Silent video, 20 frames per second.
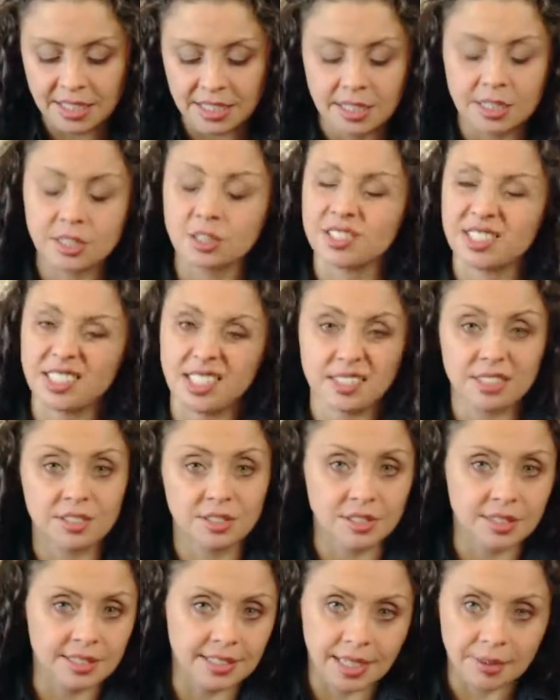It just adds
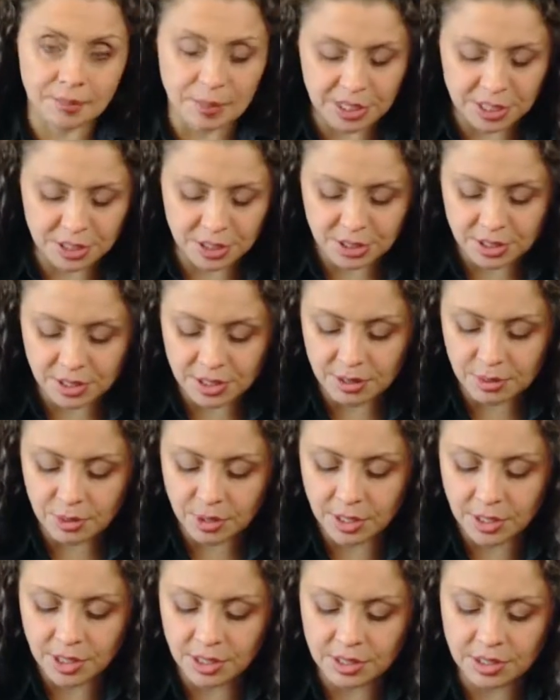another dimension to your
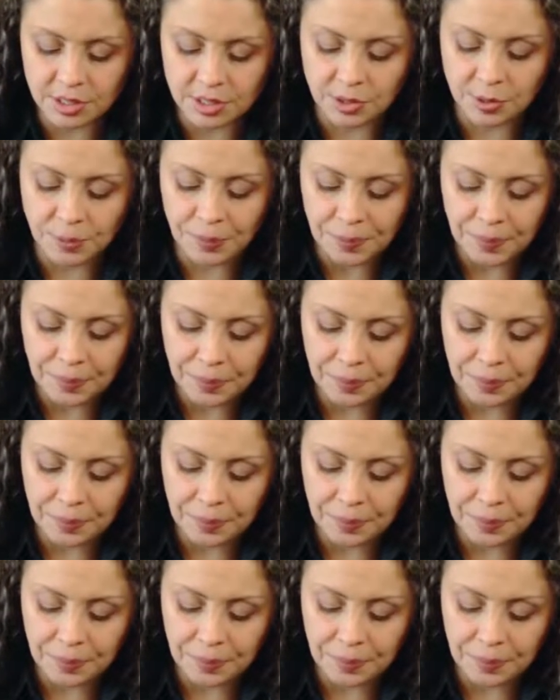work. So